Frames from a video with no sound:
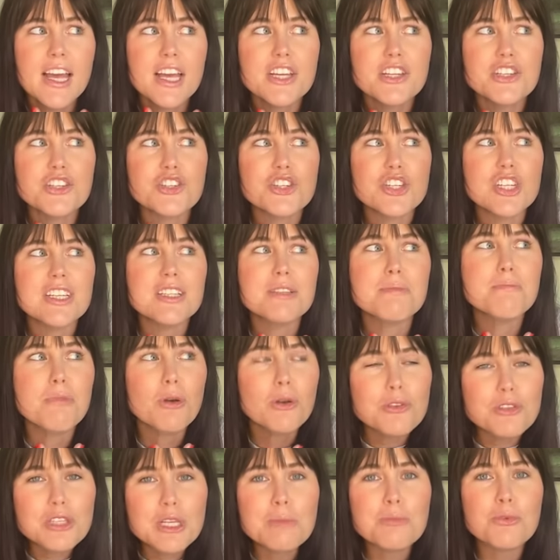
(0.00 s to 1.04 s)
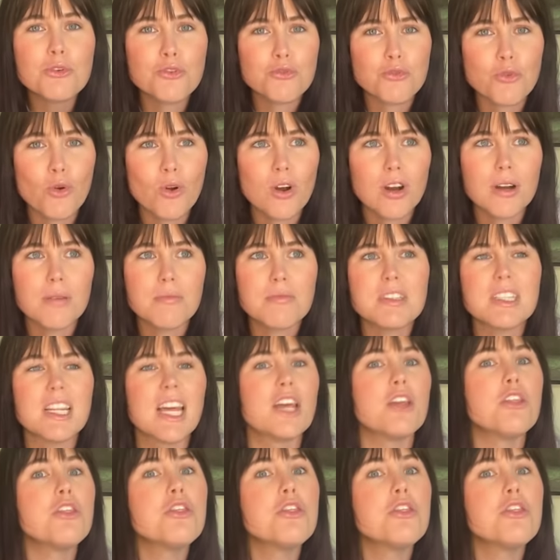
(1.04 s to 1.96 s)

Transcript: she's mostly performed like